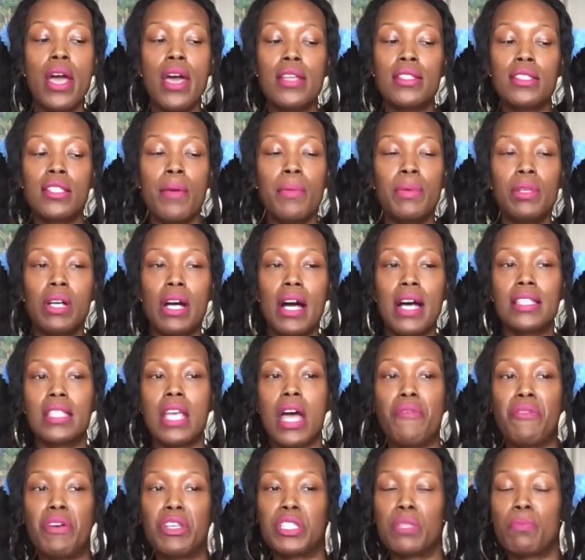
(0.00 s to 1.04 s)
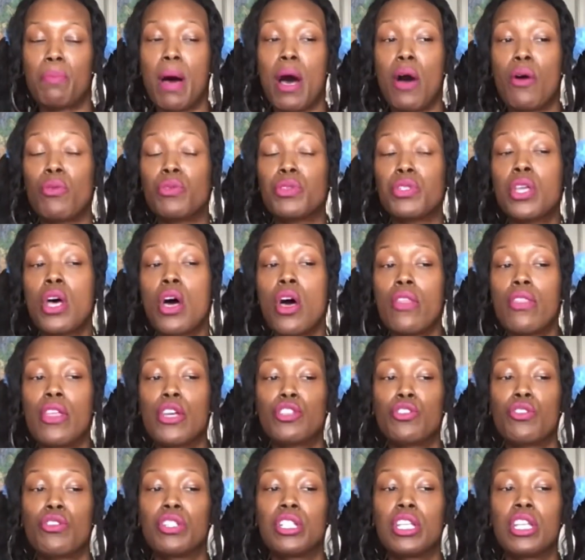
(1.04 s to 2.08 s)
Some of you guys have a spouse that
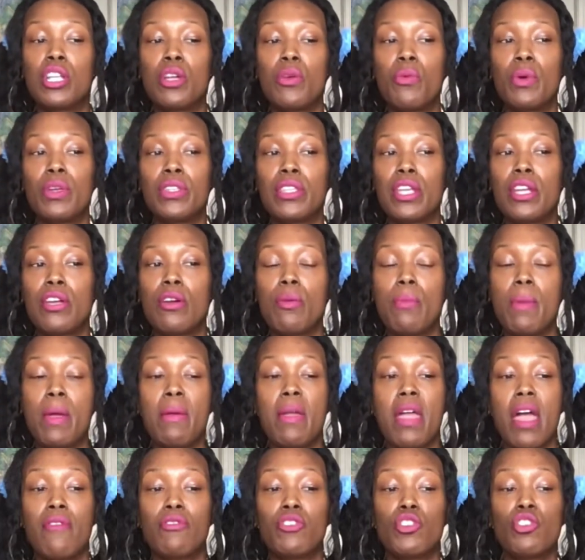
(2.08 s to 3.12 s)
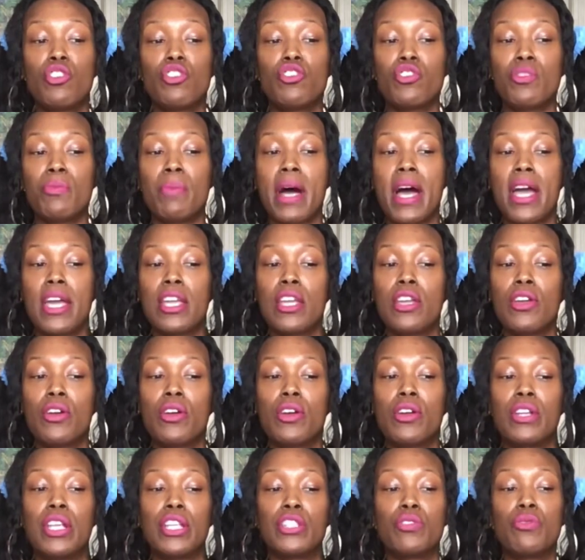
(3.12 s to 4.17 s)
you're dealing with here, maybe have children by
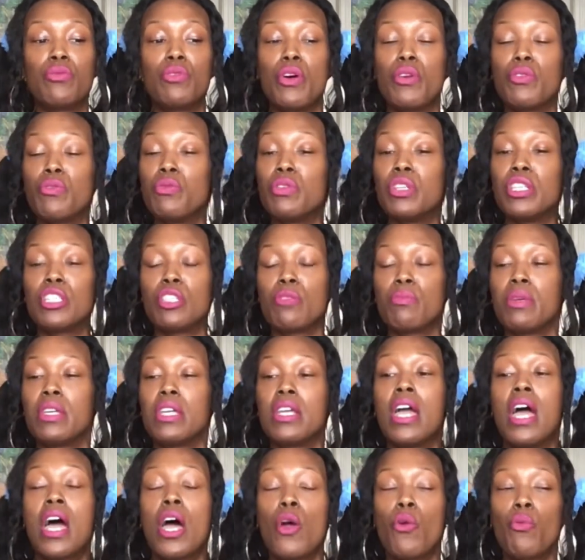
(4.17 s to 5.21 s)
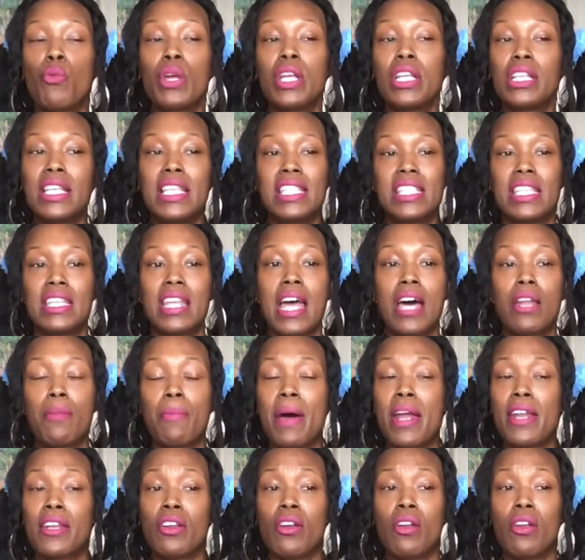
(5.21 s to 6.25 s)
here that you know you need to be releasing out
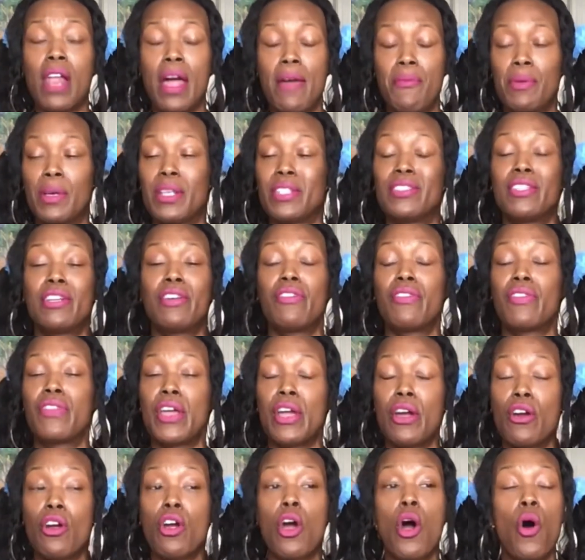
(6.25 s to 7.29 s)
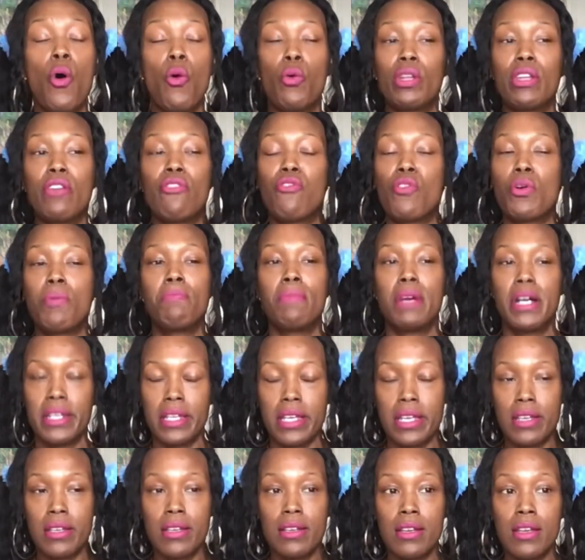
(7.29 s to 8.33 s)
of your life because they're there only for
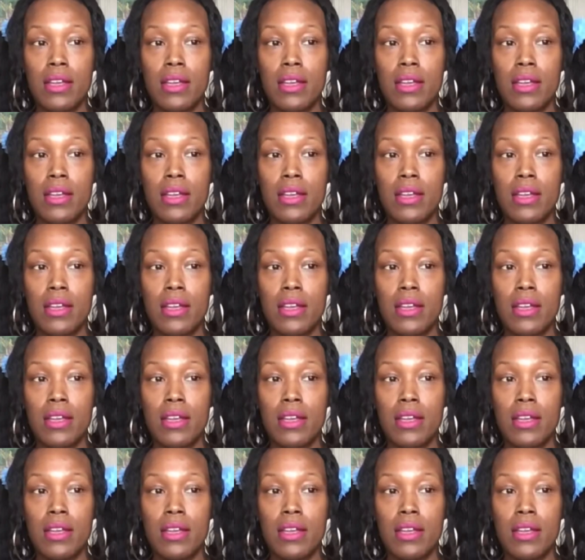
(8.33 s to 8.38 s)
money.